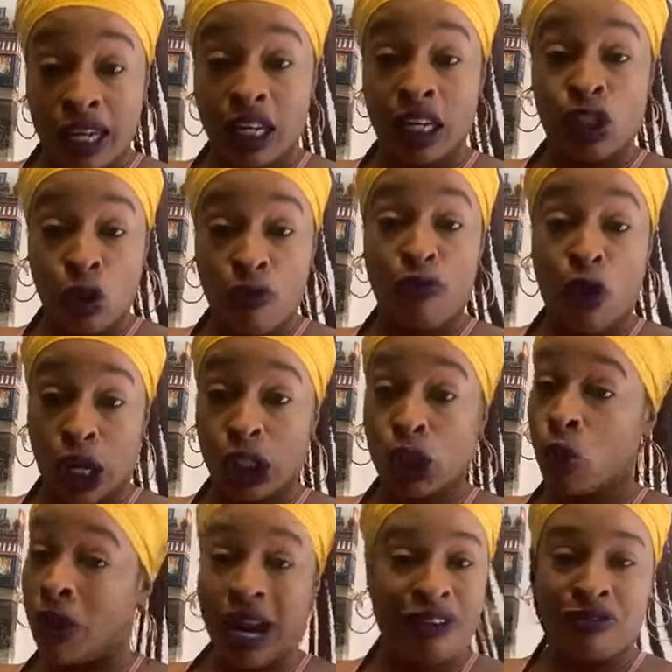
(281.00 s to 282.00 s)
in the
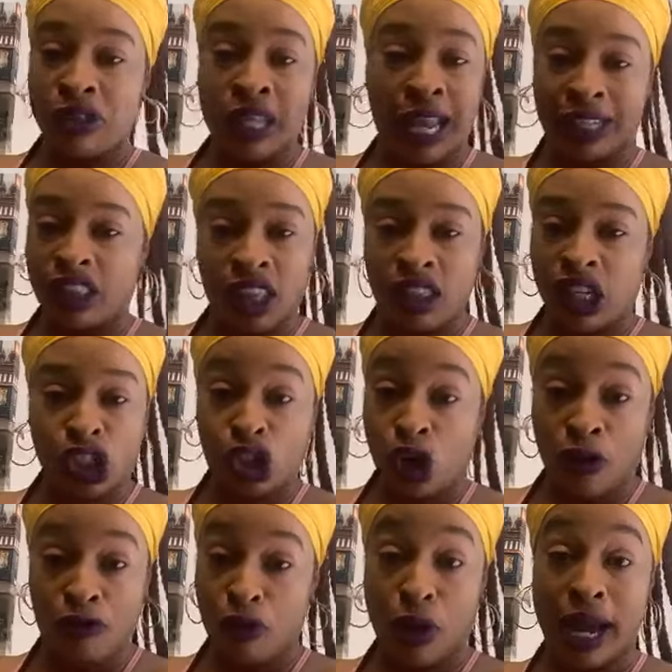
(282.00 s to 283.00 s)
242 and have nothing to
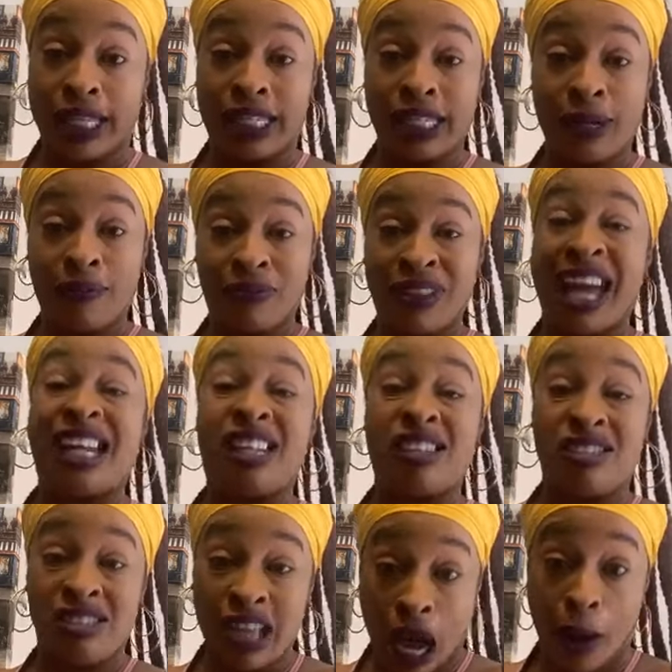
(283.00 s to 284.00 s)
show for it. That
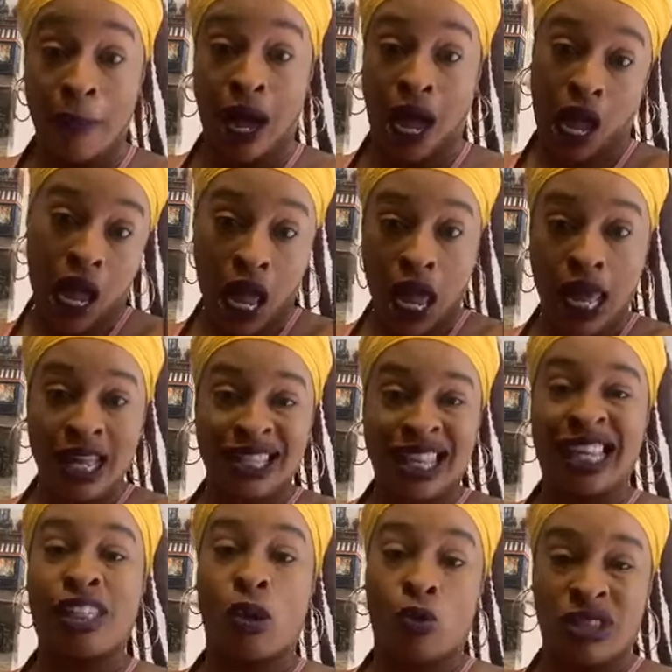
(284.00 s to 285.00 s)
is dumb.
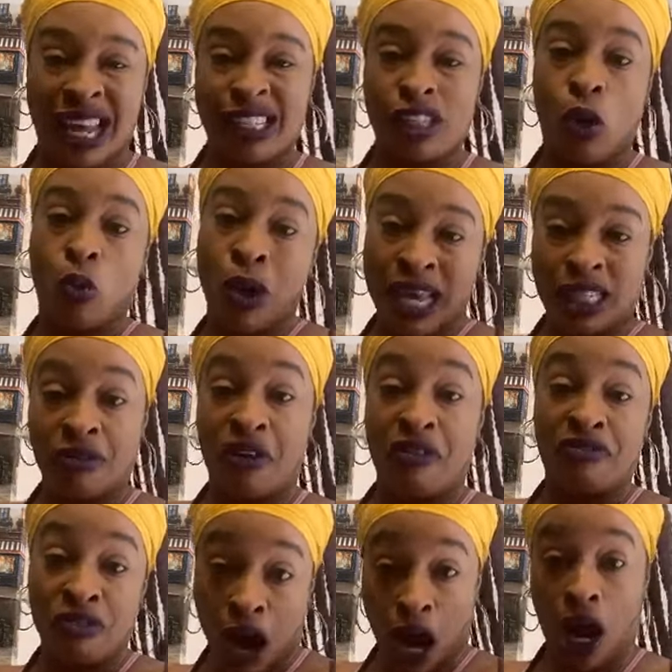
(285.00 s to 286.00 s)
That's a that's a waste of
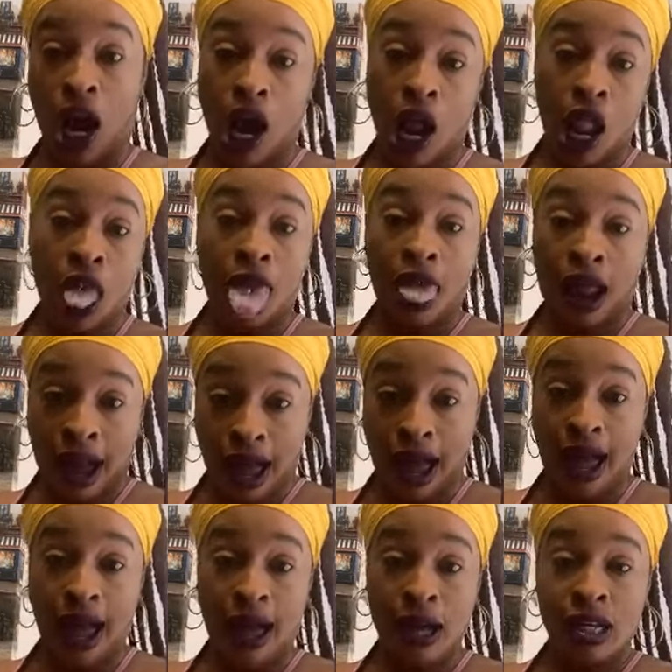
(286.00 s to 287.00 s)
a fuck.
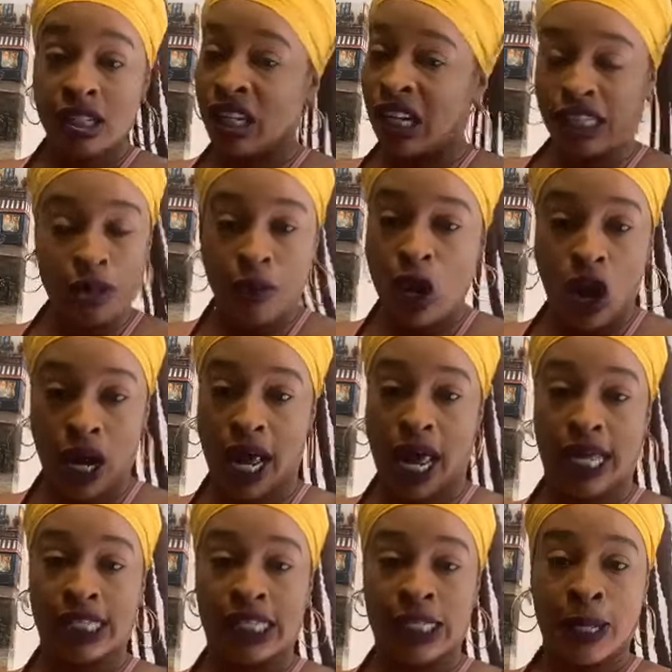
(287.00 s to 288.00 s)
Huh? Just to be
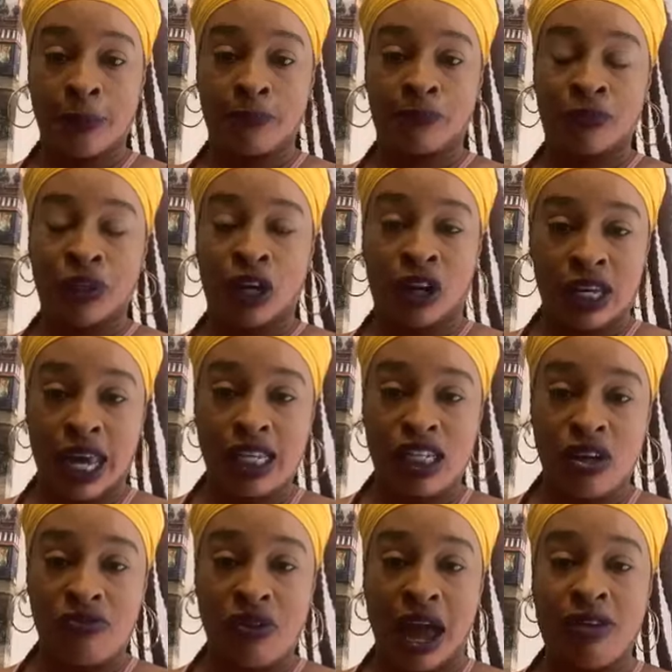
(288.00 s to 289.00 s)
honest.
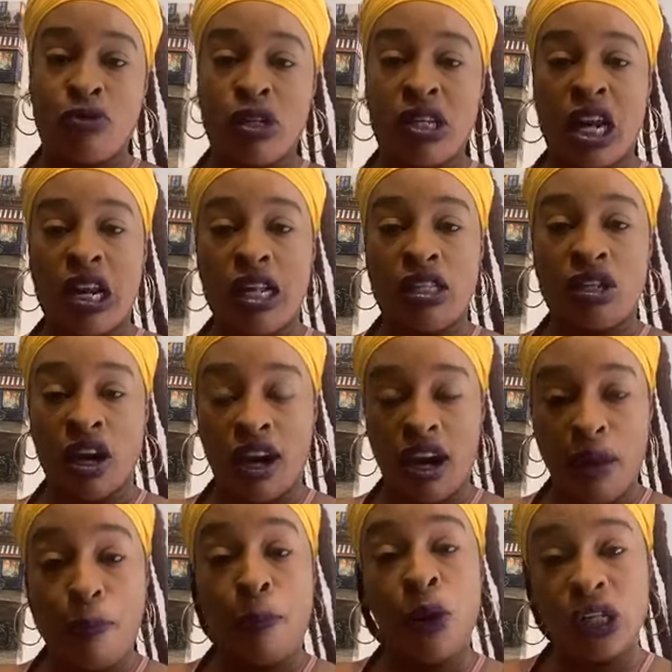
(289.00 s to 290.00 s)
Okay, G5, you a little
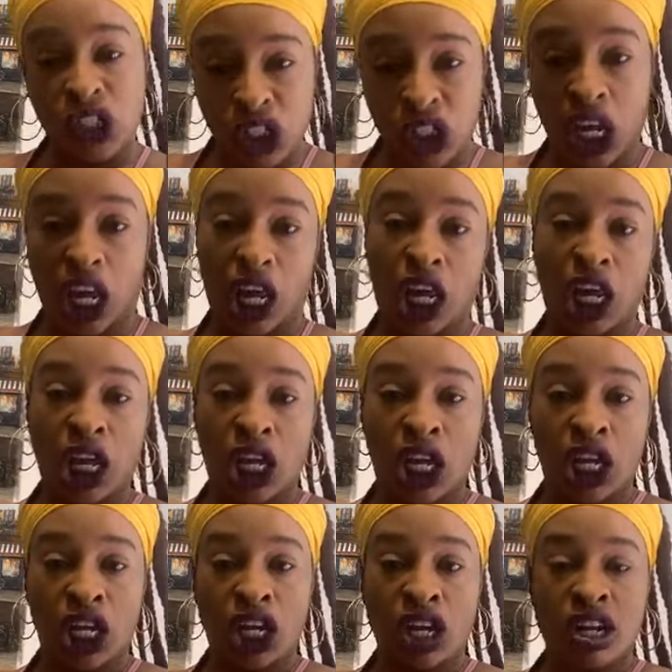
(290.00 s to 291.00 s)
dirty pussy.
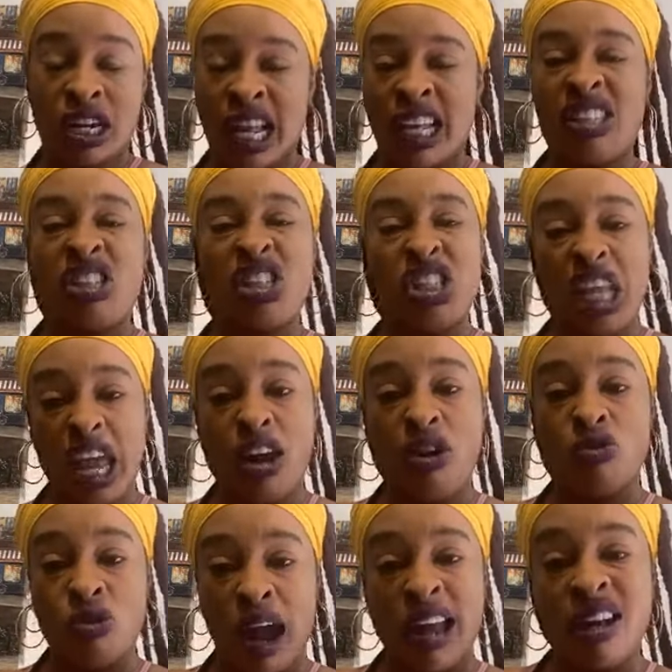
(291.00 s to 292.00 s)
Let's
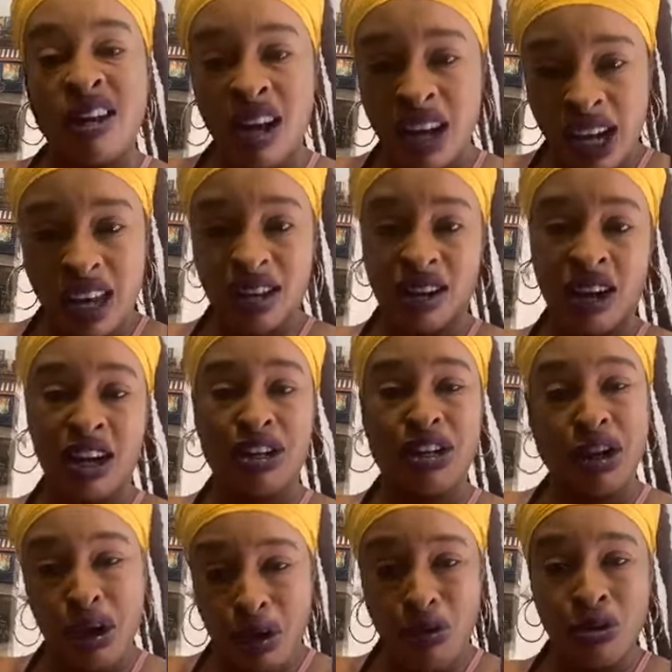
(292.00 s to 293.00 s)
think right, Connie girl,
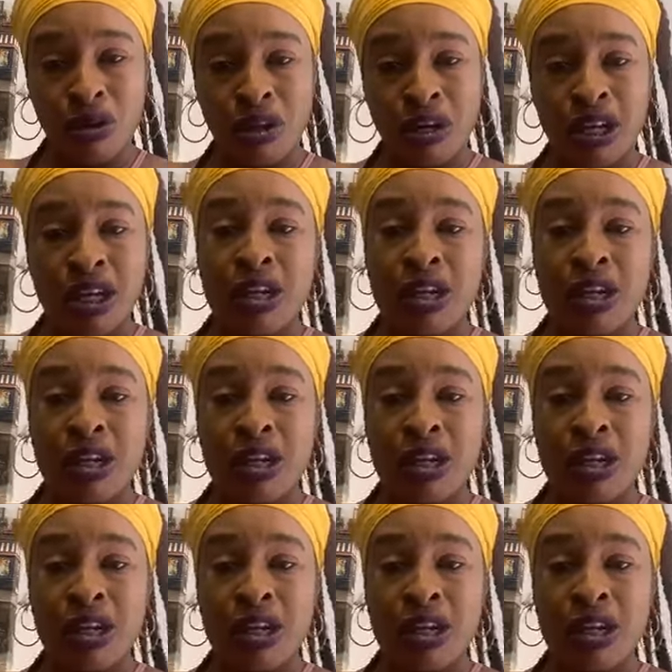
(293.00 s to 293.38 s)
you,